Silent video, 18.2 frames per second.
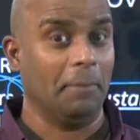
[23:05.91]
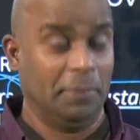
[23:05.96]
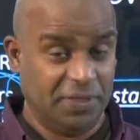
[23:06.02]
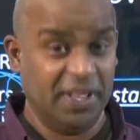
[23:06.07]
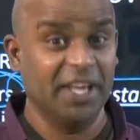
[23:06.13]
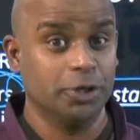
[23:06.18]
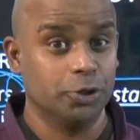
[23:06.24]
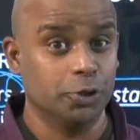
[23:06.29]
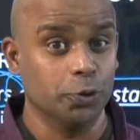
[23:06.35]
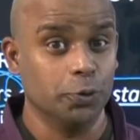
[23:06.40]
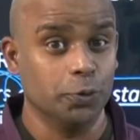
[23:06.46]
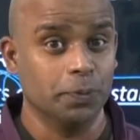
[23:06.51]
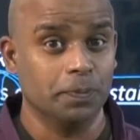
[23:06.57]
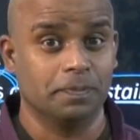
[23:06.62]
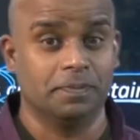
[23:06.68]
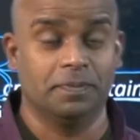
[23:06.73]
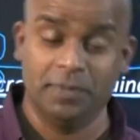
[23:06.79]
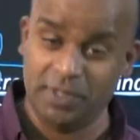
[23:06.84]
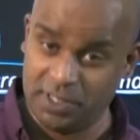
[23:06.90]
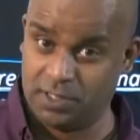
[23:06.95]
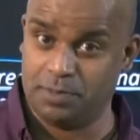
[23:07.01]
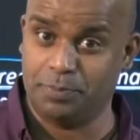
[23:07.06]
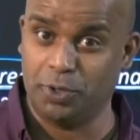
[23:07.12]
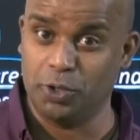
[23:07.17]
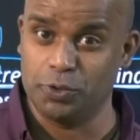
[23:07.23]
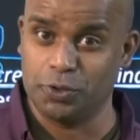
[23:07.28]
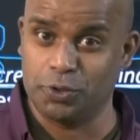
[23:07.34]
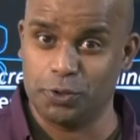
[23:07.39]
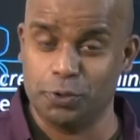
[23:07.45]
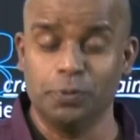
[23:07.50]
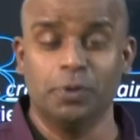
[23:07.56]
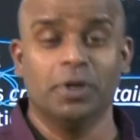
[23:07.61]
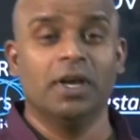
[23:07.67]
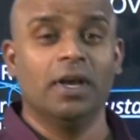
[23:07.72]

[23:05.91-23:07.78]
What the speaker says: They do. They're supposed to.